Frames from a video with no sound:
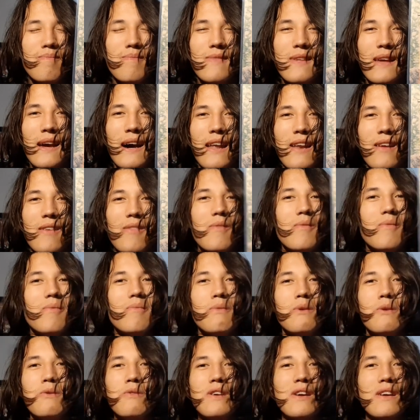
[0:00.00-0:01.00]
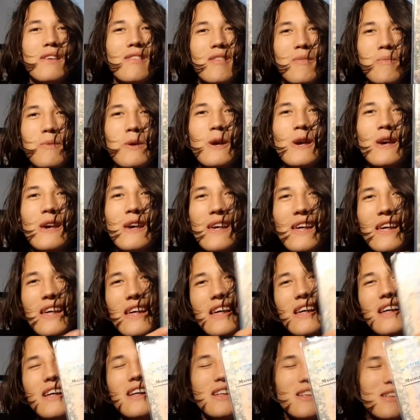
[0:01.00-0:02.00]
kind of music to me.
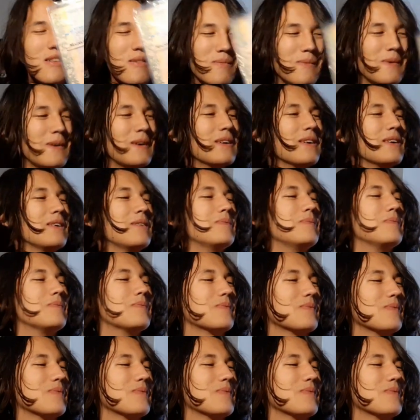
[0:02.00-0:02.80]
But